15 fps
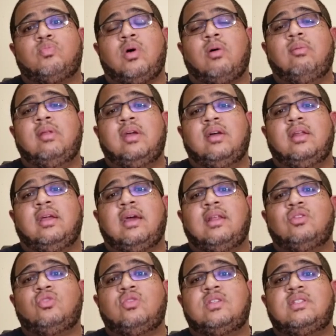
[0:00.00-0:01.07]
probably gonna get
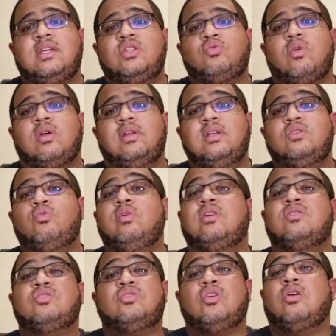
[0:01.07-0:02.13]
it to the stage where at least we
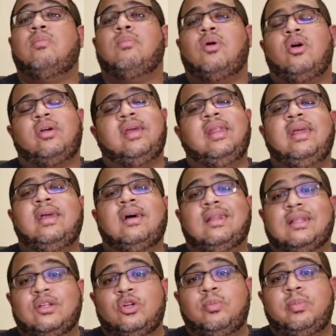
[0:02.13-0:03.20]
could start marketing a little